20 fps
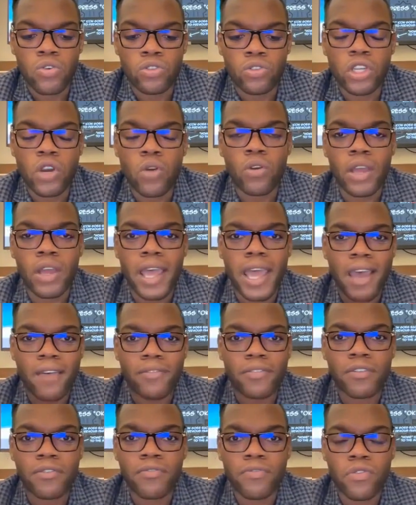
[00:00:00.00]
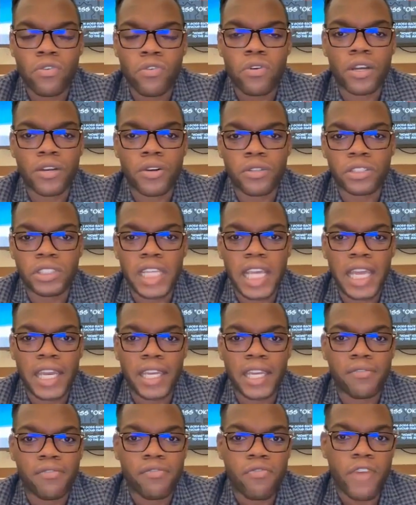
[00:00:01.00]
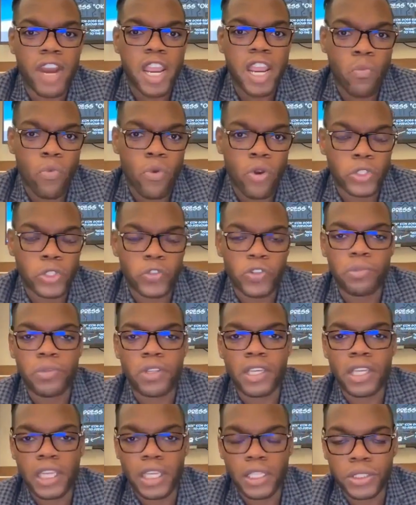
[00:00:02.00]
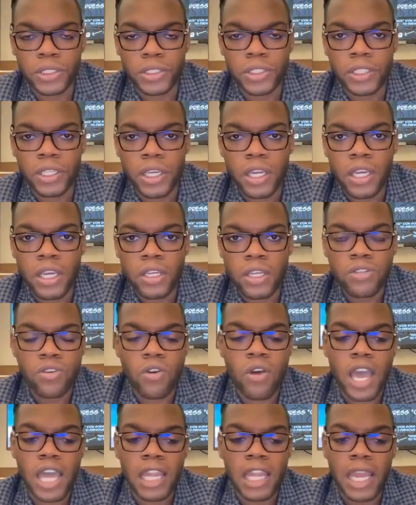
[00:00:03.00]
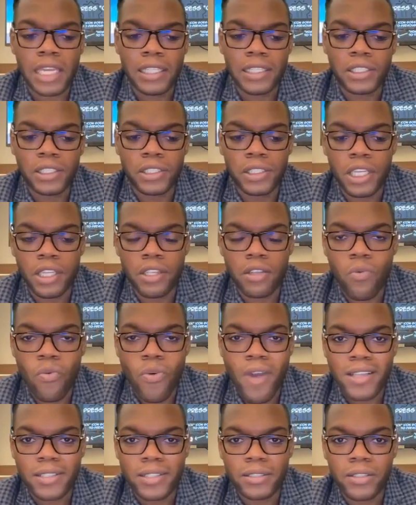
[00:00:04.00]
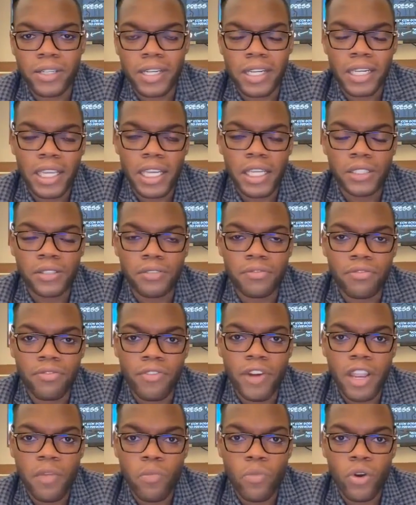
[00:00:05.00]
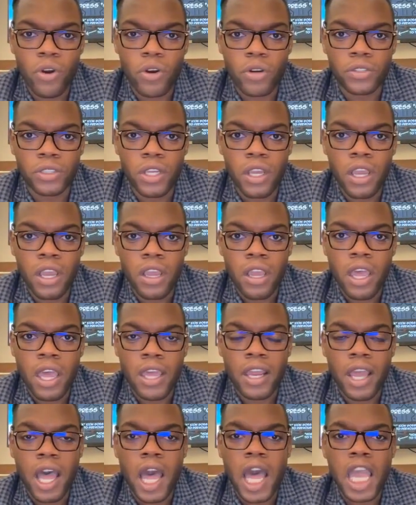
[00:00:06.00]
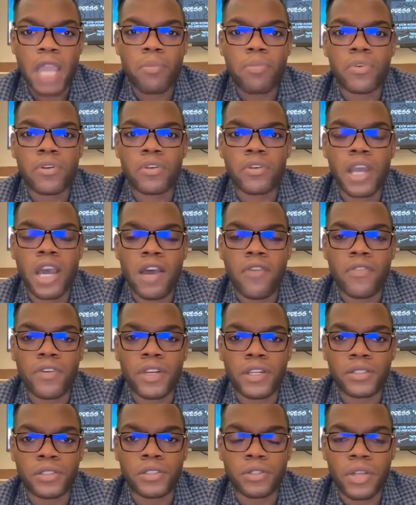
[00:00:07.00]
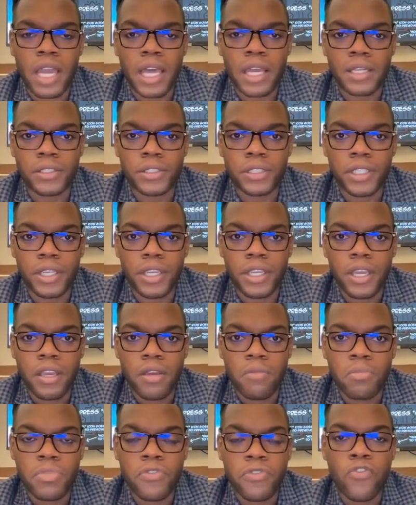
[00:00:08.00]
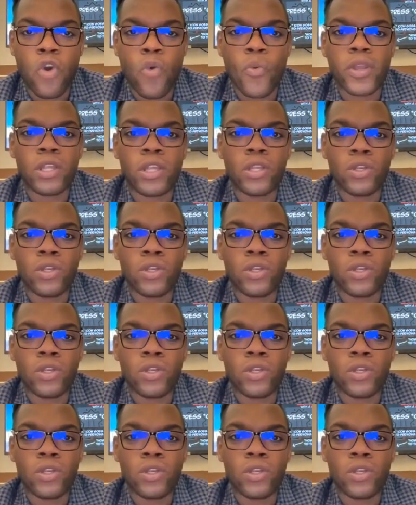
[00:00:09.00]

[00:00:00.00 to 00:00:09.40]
don't have the full understanding of frameworks from the East? So I like to see the Western and Eastern frameworks and a hybrid governance strategy before we